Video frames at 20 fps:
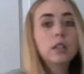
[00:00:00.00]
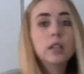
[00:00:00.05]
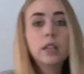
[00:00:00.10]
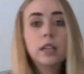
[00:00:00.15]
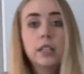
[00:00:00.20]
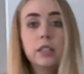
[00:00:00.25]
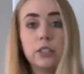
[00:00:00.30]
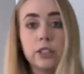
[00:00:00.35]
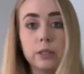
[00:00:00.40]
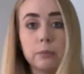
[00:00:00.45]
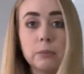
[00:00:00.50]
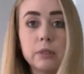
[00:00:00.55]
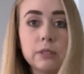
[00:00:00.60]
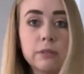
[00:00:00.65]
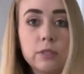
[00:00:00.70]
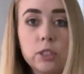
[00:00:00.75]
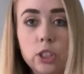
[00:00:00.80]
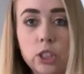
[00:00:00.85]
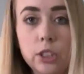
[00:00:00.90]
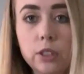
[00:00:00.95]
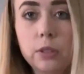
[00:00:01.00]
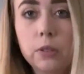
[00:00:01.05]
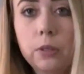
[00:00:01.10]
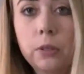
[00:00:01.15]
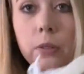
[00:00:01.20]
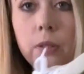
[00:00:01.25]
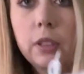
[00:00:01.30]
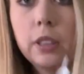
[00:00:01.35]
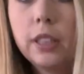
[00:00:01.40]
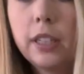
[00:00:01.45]
In terms of
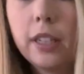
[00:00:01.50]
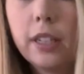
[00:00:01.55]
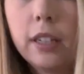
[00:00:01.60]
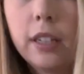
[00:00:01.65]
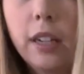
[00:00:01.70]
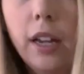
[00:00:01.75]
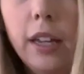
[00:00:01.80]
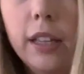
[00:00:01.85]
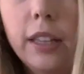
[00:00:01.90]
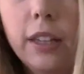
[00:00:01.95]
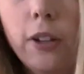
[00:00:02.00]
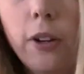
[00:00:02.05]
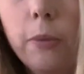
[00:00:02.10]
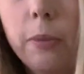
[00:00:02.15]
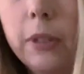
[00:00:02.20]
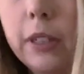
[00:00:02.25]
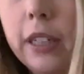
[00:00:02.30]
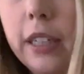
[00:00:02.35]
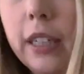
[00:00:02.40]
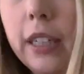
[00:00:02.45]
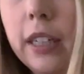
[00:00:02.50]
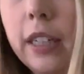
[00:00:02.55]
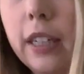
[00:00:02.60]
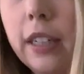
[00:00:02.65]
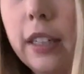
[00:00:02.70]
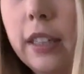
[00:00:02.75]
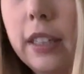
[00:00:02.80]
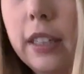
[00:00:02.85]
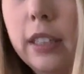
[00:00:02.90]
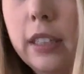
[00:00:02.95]
shoes, I think I'll bring
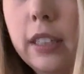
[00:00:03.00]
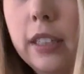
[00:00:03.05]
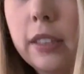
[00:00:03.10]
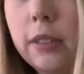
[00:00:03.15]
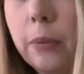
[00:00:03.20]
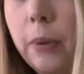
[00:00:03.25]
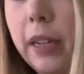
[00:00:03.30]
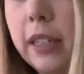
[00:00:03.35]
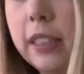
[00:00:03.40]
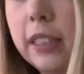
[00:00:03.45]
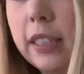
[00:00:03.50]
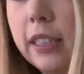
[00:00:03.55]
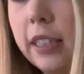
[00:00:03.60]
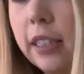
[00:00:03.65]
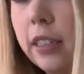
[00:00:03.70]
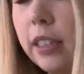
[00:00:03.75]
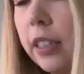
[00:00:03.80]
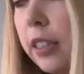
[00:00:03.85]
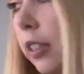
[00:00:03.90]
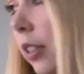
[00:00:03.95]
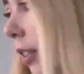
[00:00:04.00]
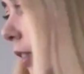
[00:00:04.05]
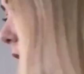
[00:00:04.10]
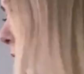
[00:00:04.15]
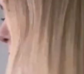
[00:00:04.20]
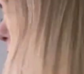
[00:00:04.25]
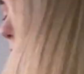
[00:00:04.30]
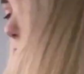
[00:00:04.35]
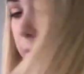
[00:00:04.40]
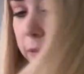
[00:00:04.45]
these white
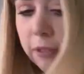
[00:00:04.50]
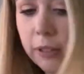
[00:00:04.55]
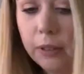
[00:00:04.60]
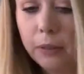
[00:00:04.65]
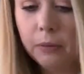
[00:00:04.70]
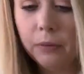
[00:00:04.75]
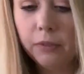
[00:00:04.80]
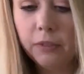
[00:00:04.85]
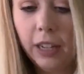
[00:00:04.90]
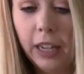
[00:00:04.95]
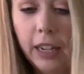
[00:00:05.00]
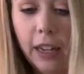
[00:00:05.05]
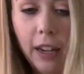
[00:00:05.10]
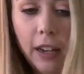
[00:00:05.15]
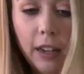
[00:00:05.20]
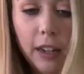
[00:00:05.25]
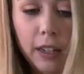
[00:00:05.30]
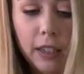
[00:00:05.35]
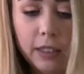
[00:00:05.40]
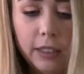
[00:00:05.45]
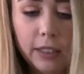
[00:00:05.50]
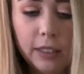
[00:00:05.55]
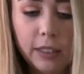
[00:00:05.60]
sneakers from Veja,